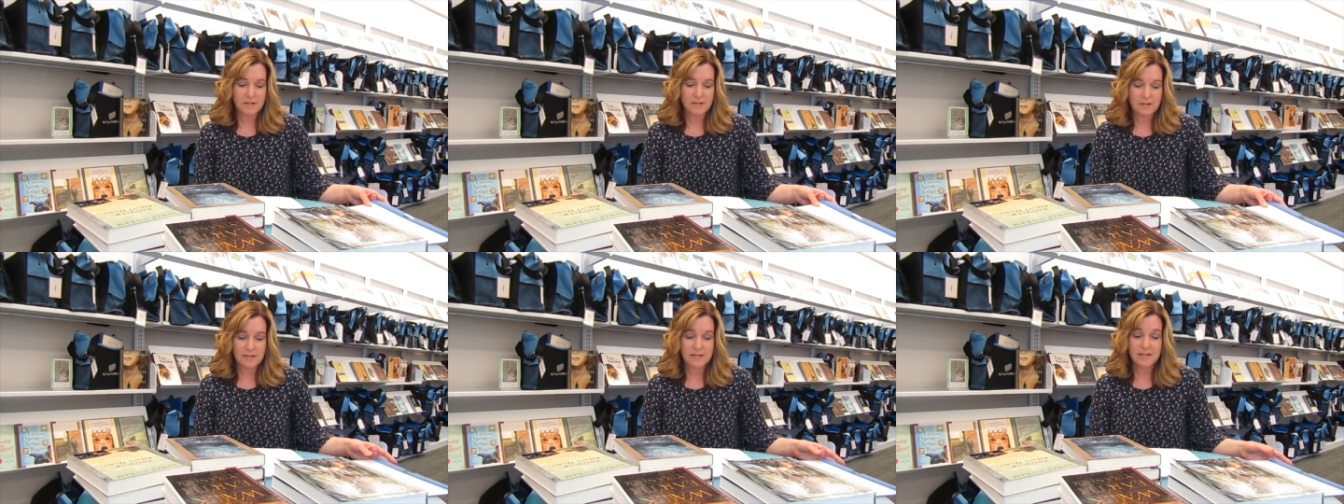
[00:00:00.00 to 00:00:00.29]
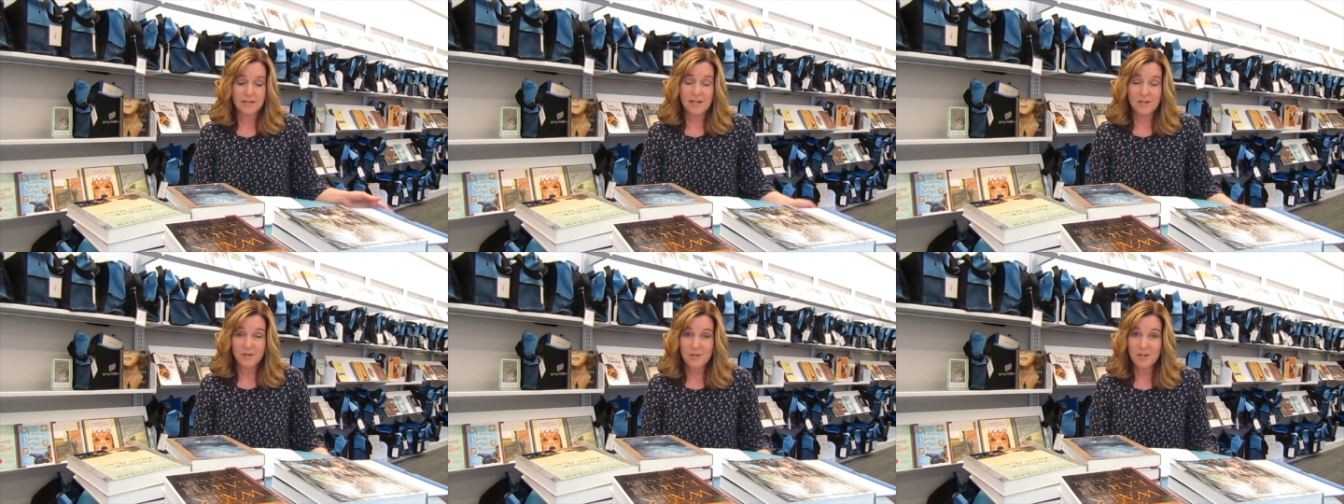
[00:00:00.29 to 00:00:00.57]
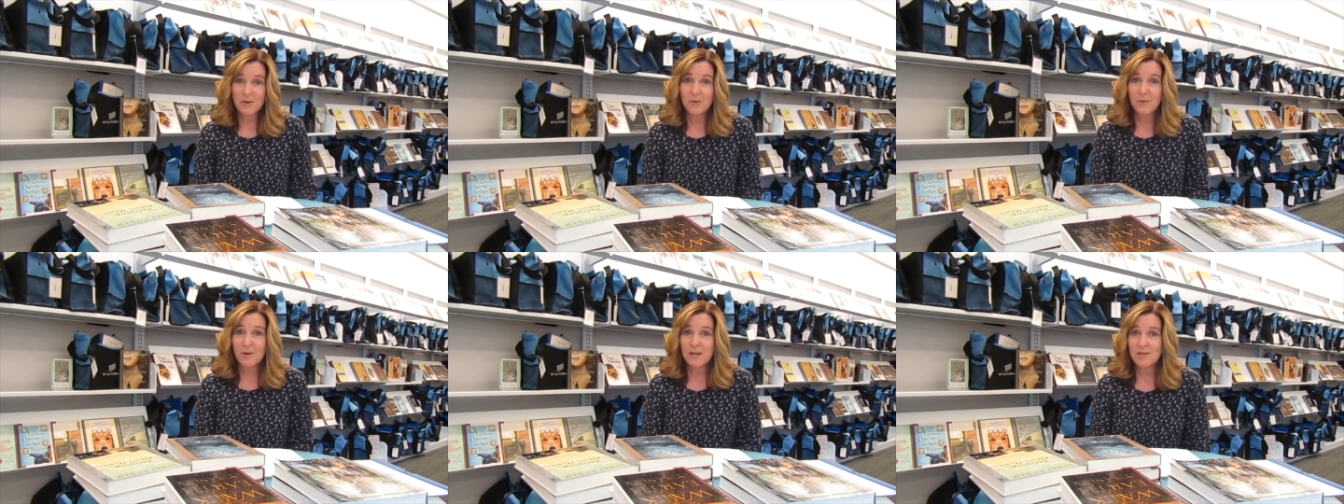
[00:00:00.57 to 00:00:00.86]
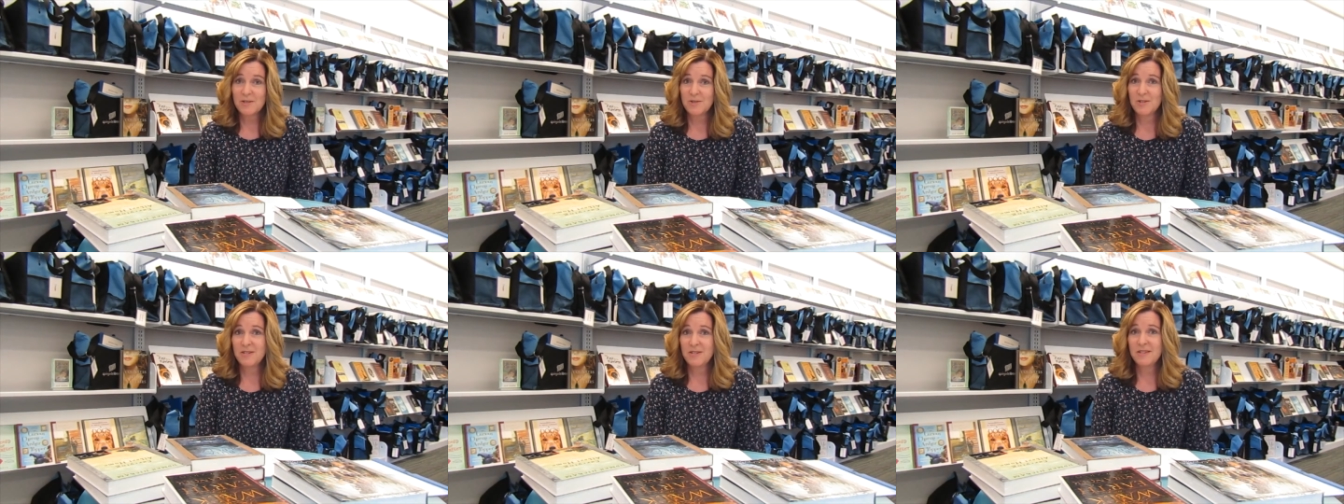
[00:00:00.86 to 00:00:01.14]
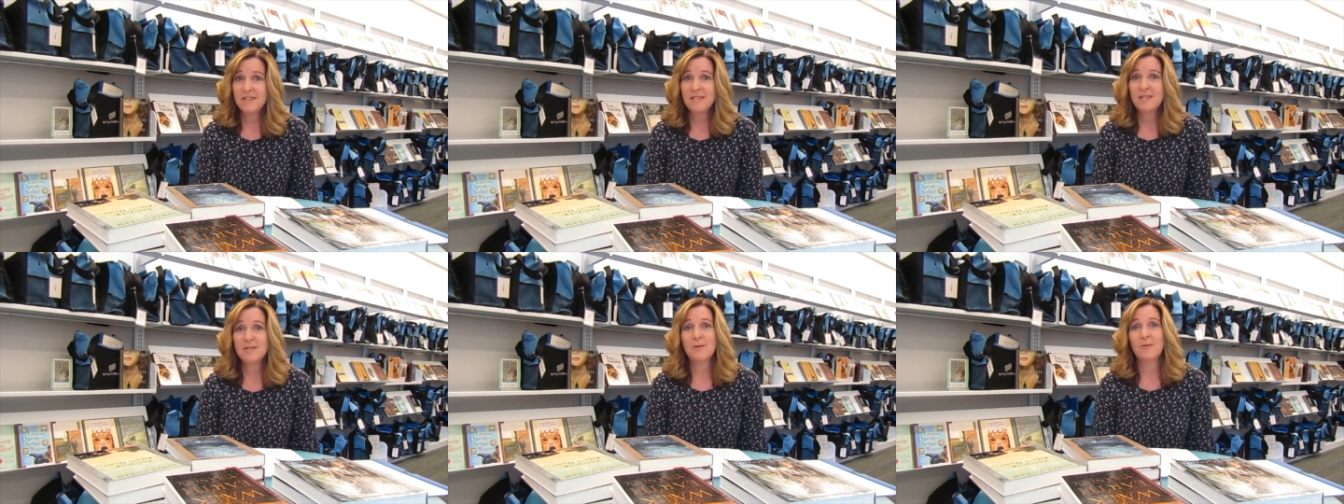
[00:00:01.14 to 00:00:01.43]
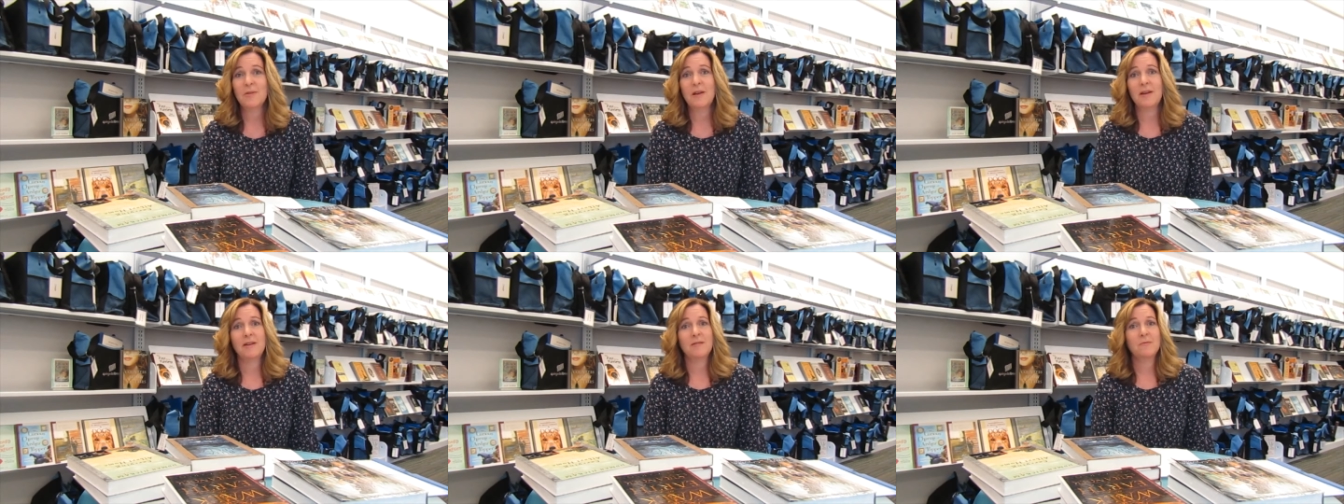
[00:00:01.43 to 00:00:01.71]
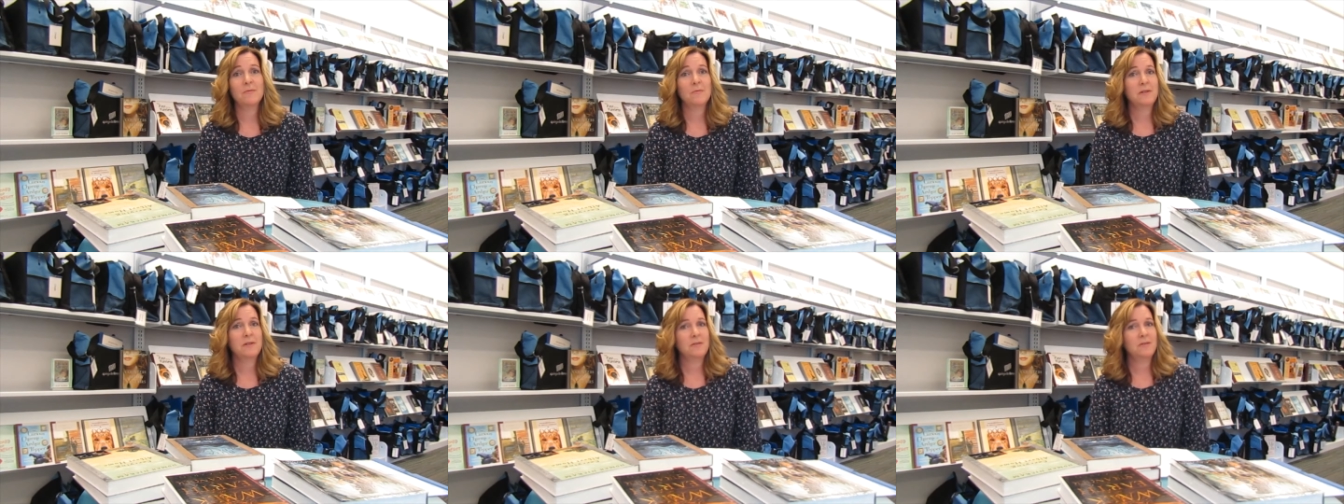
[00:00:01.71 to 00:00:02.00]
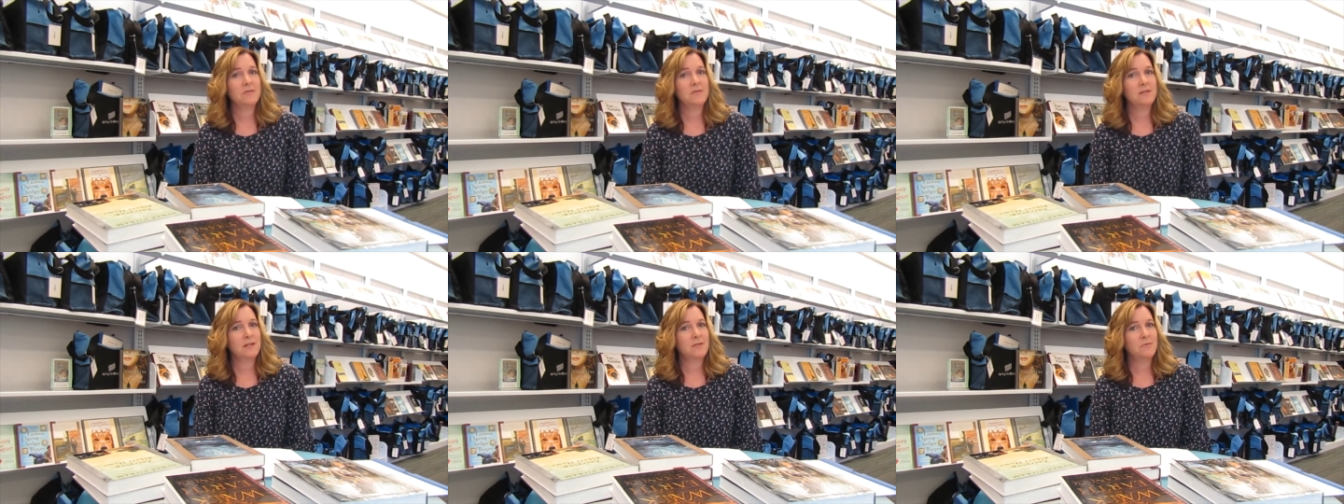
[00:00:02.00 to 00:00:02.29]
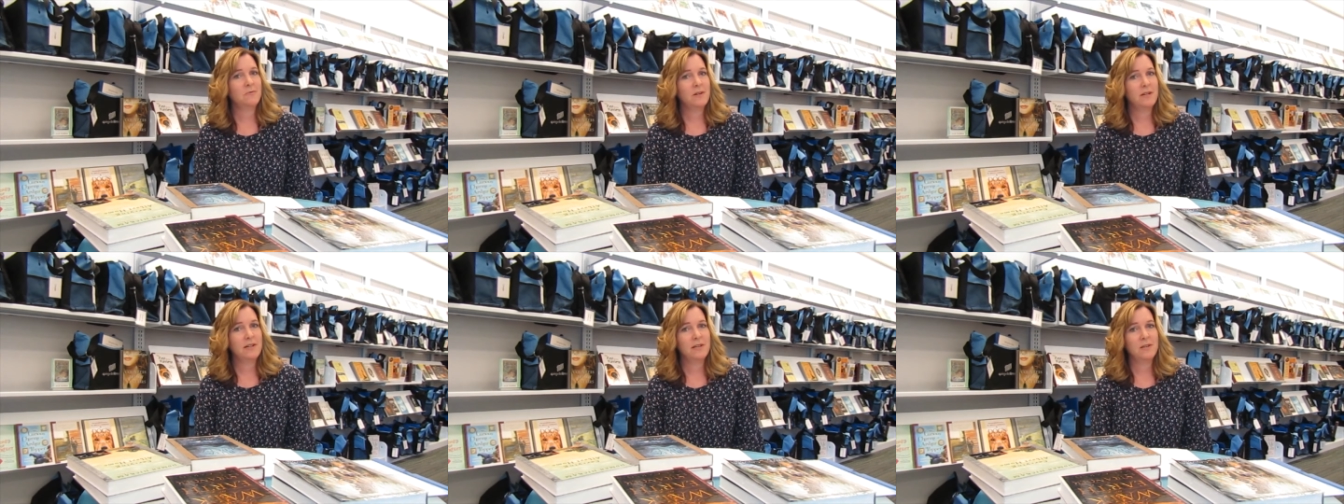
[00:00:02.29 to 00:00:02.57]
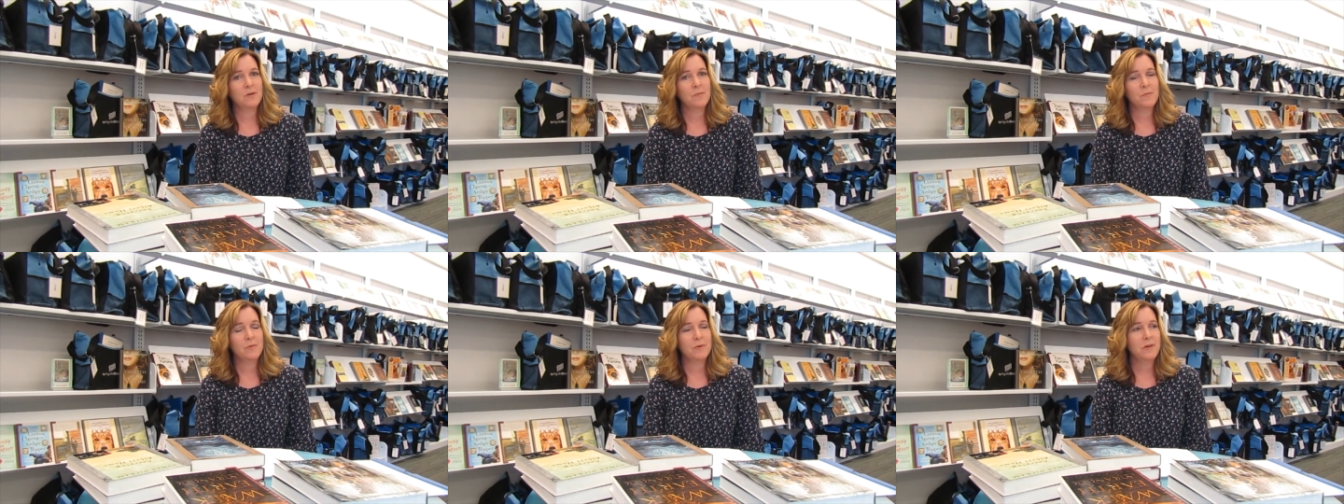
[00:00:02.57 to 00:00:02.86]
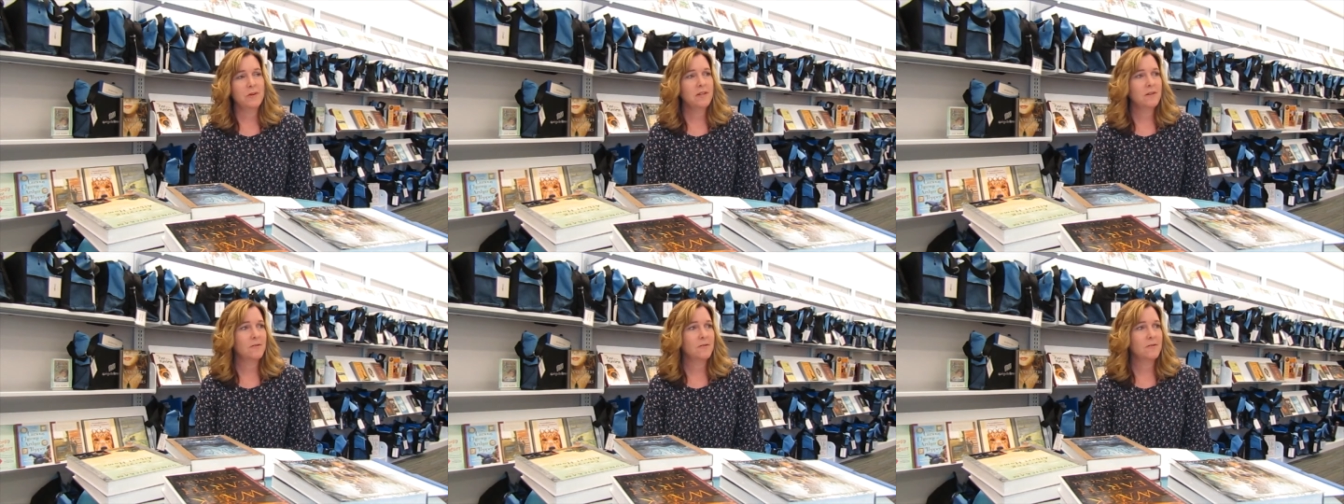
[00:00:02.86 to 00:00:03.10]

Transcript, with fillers: discussion questions so that when you're done reading your book